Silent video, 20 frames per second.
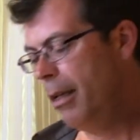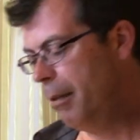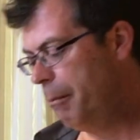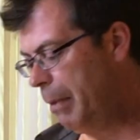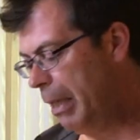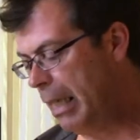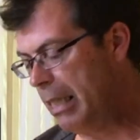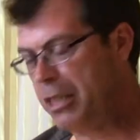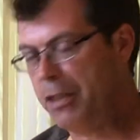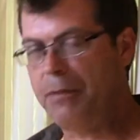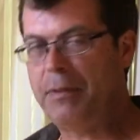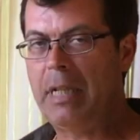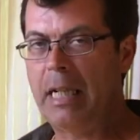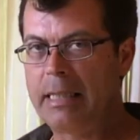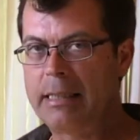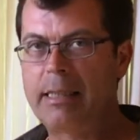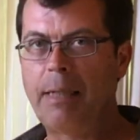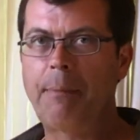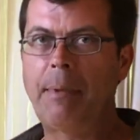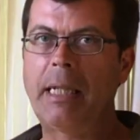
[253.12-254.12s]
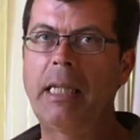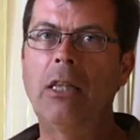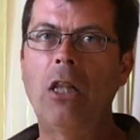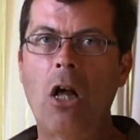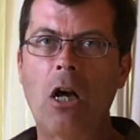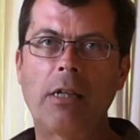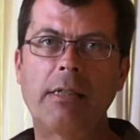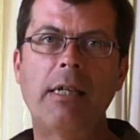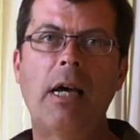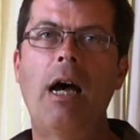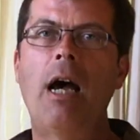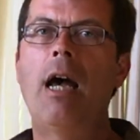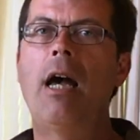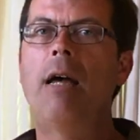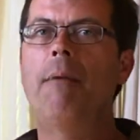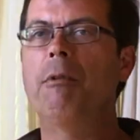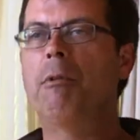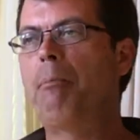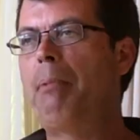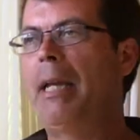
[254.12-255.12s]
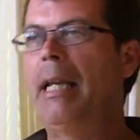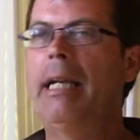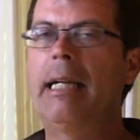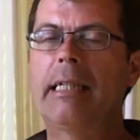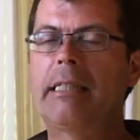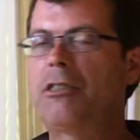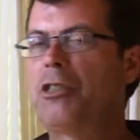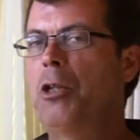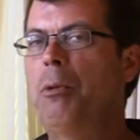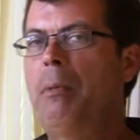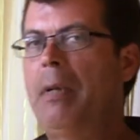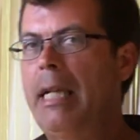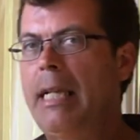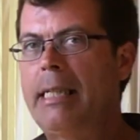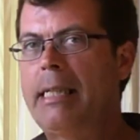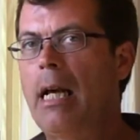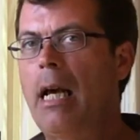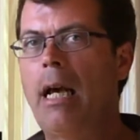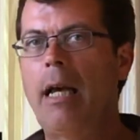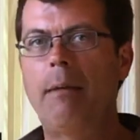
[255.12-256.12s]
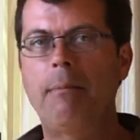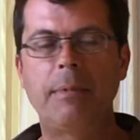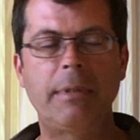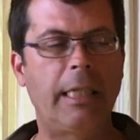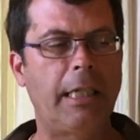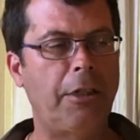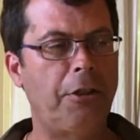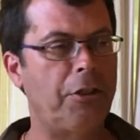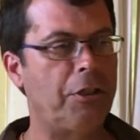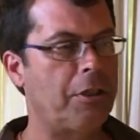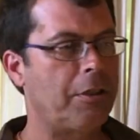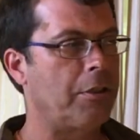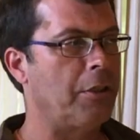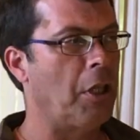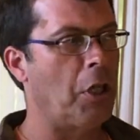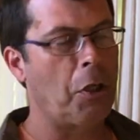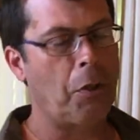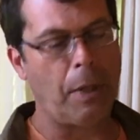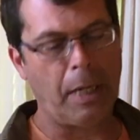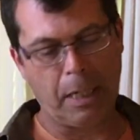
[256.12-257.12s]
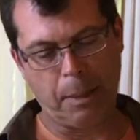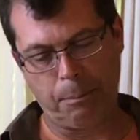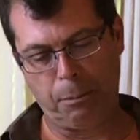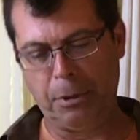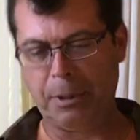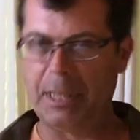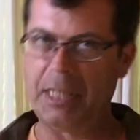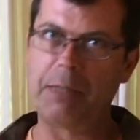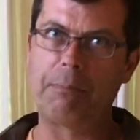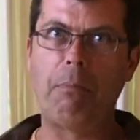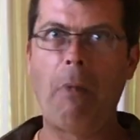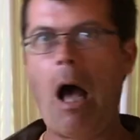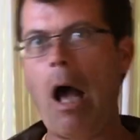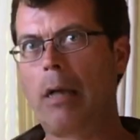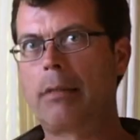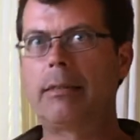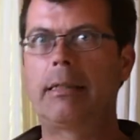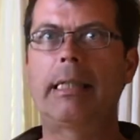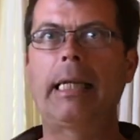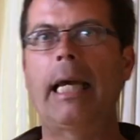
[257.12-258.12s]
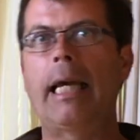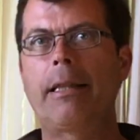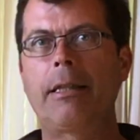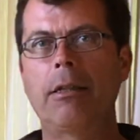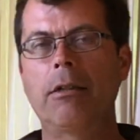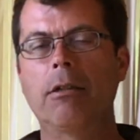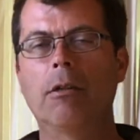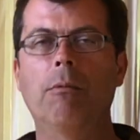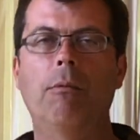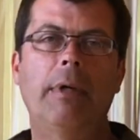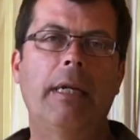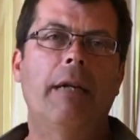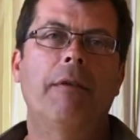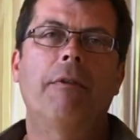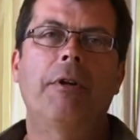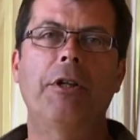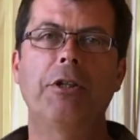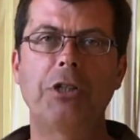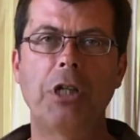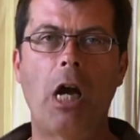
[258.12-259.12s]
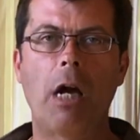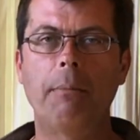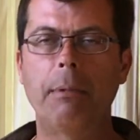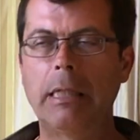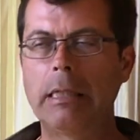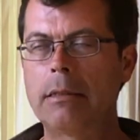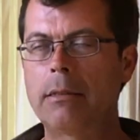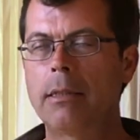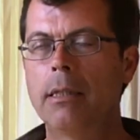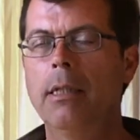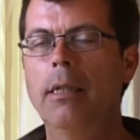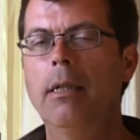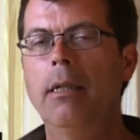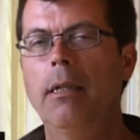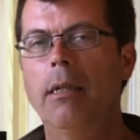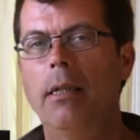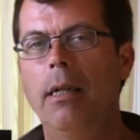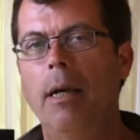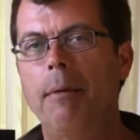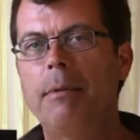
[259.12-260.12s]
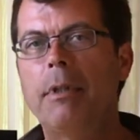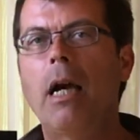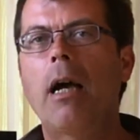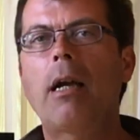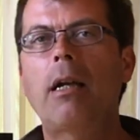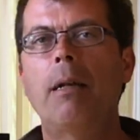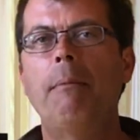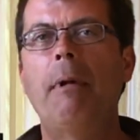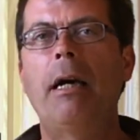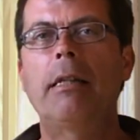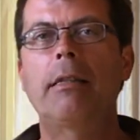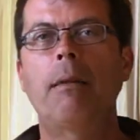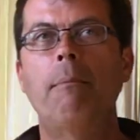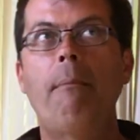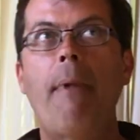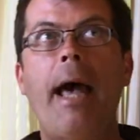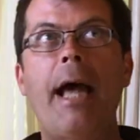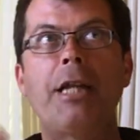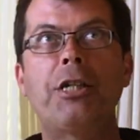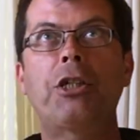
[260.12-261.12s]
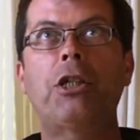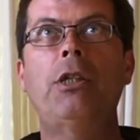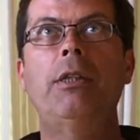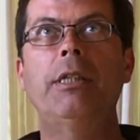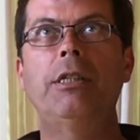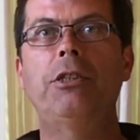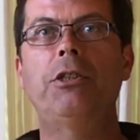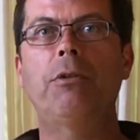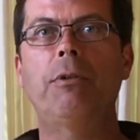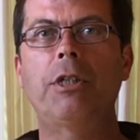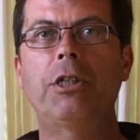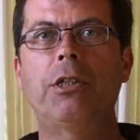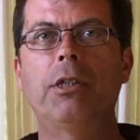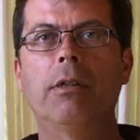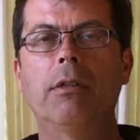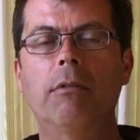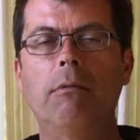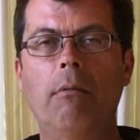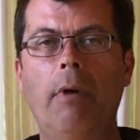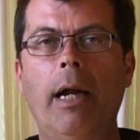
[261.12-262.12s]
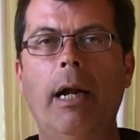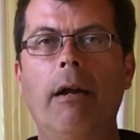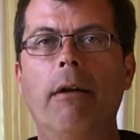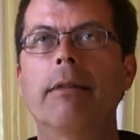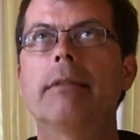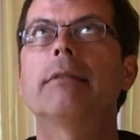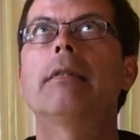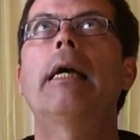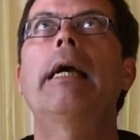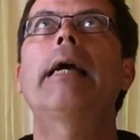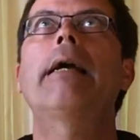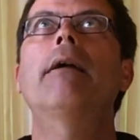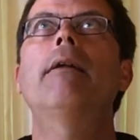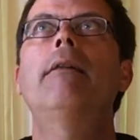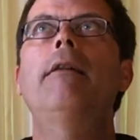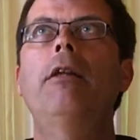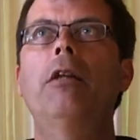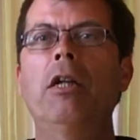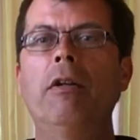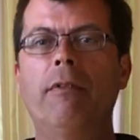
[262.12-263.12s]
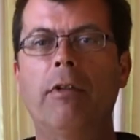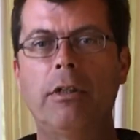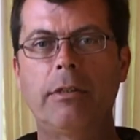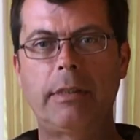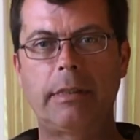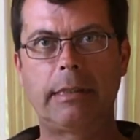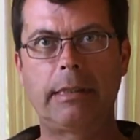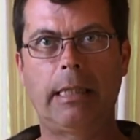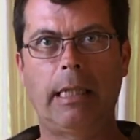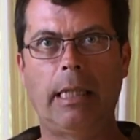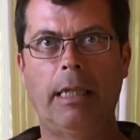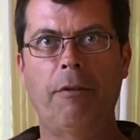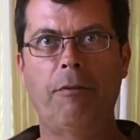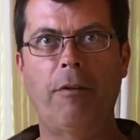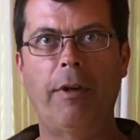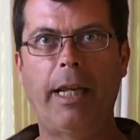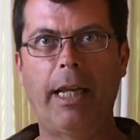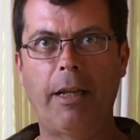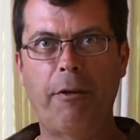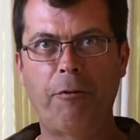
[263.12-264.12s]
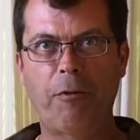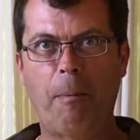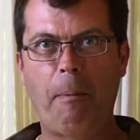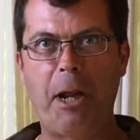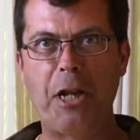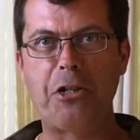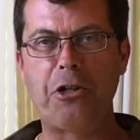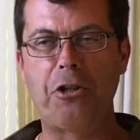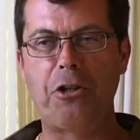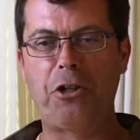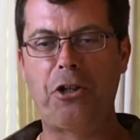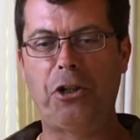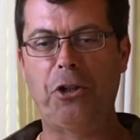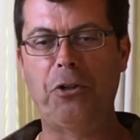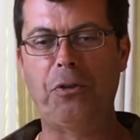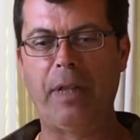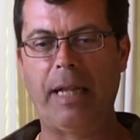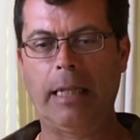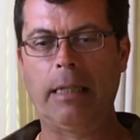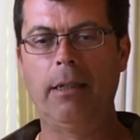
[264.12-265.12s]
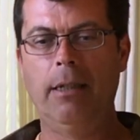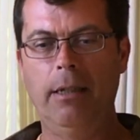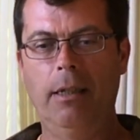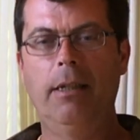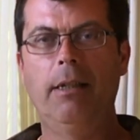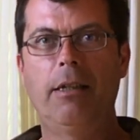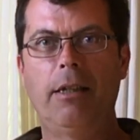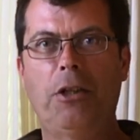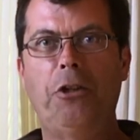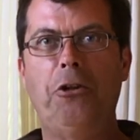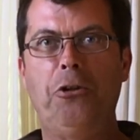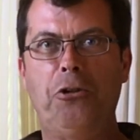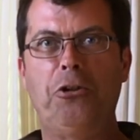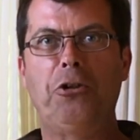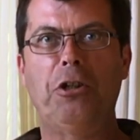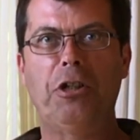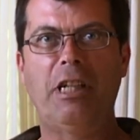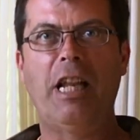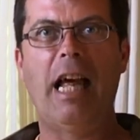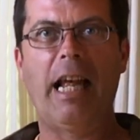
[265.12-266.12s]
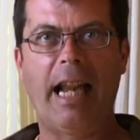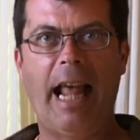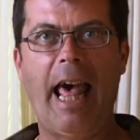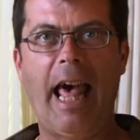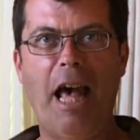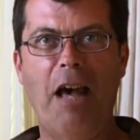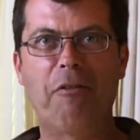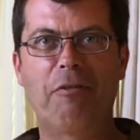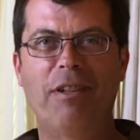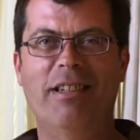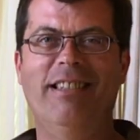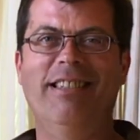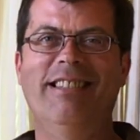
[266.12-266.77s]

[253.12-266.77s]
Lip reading: because you've done something a long time, repeated it so many times that you just know how to put this box together, or whatever your job is. I'm talking about the magical intuition, where it's like the universe is delivering information to you that you should not have.